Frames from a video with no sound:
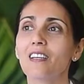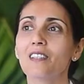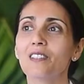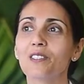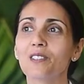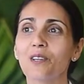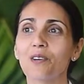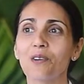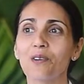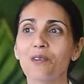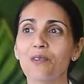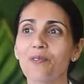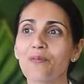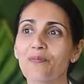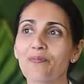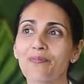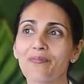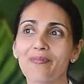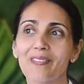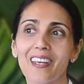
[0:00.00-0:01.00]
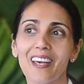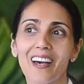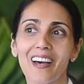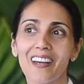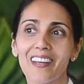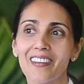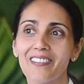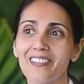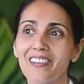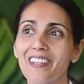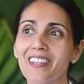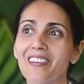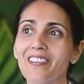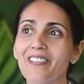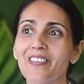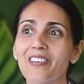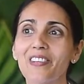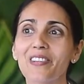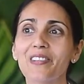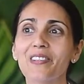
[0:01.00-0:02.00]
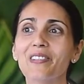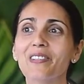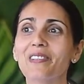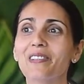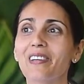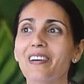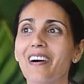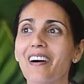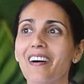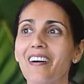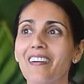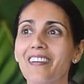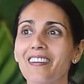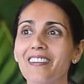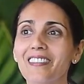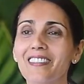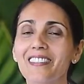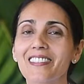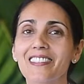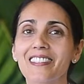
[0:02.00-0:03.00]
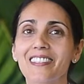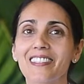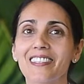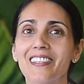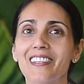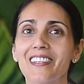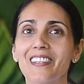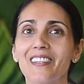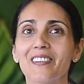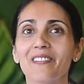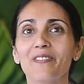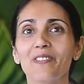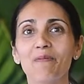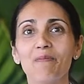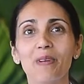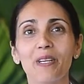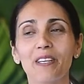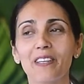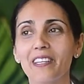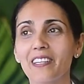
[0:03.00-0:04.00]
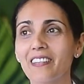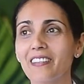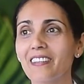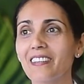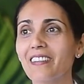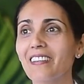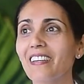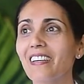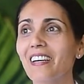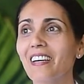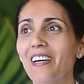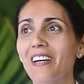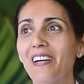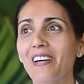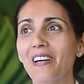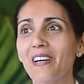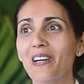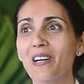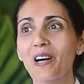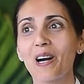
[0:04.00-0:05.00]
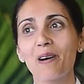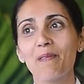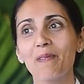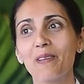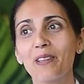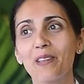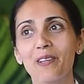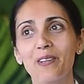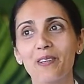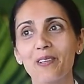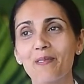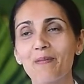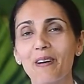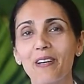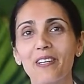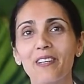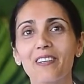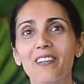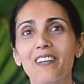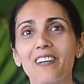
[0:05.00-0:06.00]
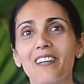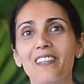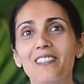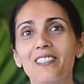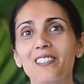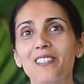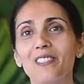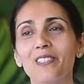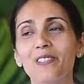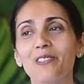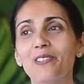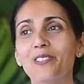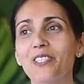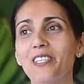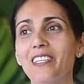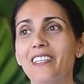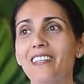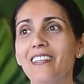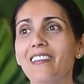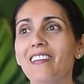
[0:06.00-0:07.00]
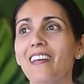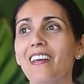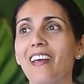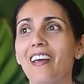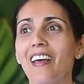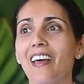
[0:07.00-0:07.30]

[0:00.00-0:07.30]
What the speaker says: So yeah, even if you aren't familiar, come and learn about your constitution,